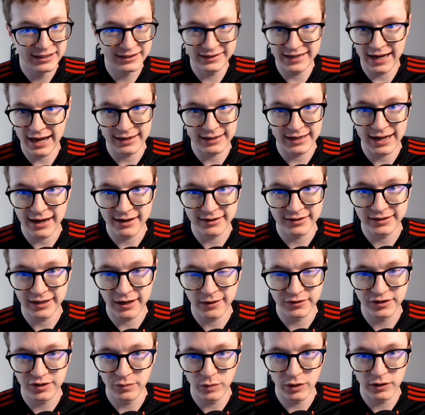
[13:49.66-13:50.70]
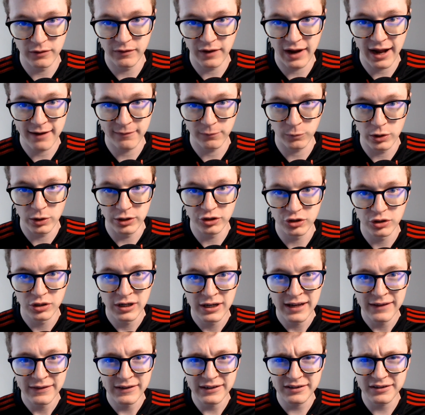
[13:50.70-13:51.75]
StatCast outs above average.
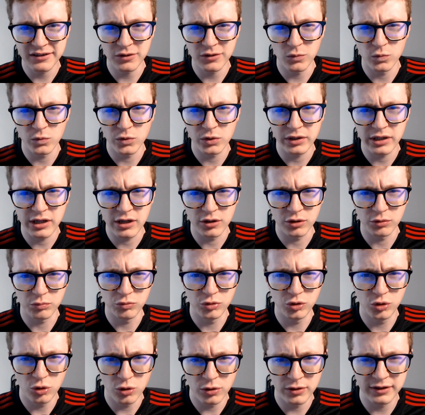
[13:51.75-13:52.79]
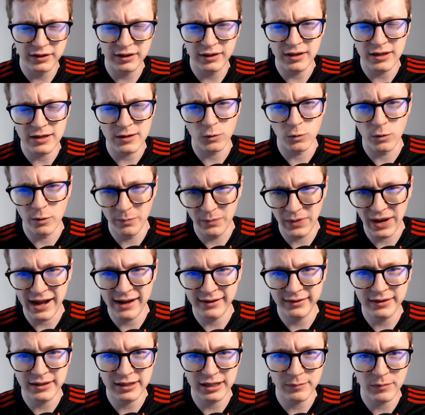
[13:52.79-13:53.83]
This isn't really a good thing or a
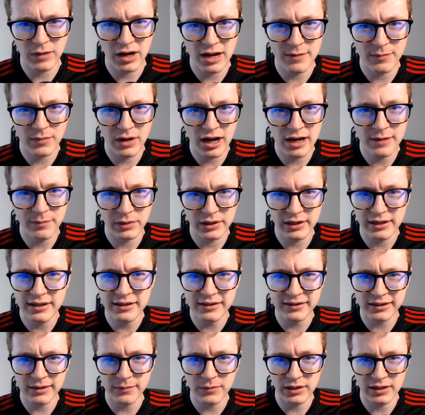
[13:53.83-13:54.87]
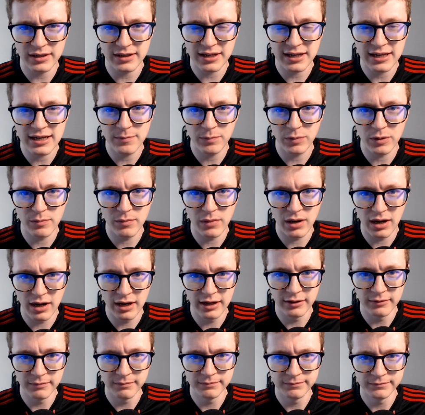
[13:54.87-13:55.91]
bad thing in my mind, but it is something to keep in
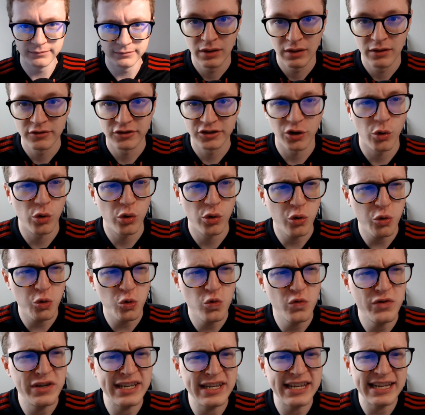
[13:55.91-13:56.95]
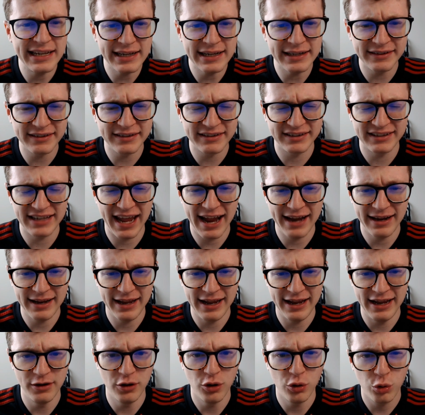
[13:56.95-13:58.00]
mind. So who needs
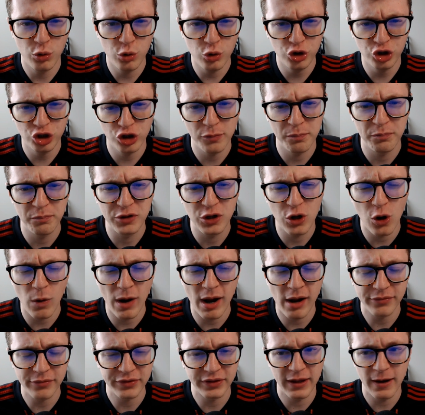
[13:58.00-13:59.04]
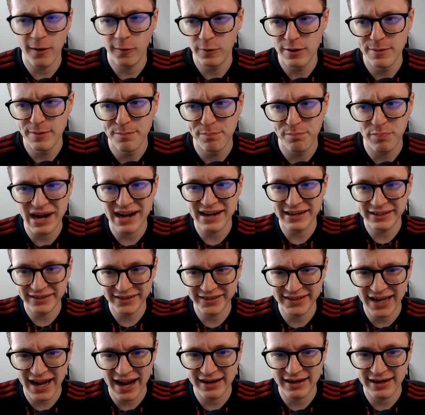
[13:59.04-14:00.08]
Stathead? Who should go out there and buy
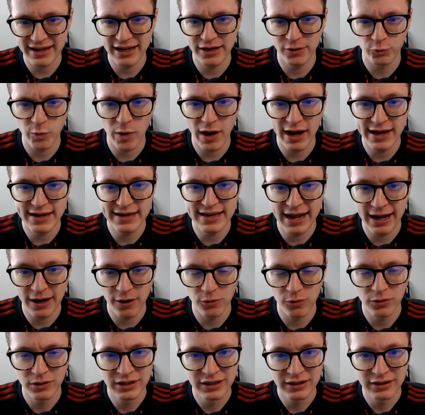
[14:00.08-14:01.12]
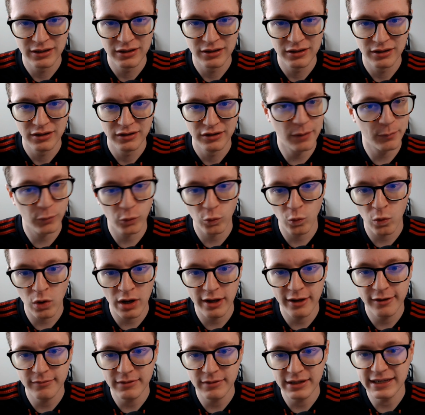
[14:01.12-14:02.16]
Stathead right now? Number
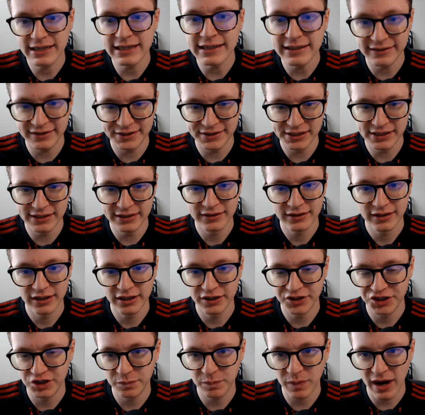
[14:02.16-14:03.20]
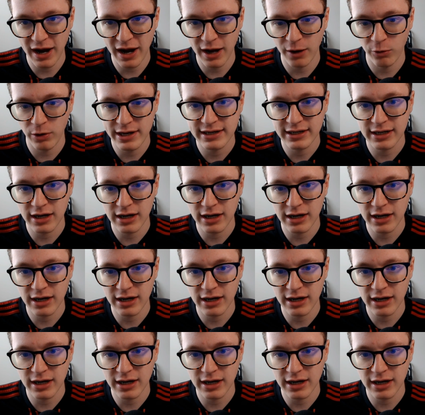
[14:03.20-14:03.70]
one, easy. Aspiring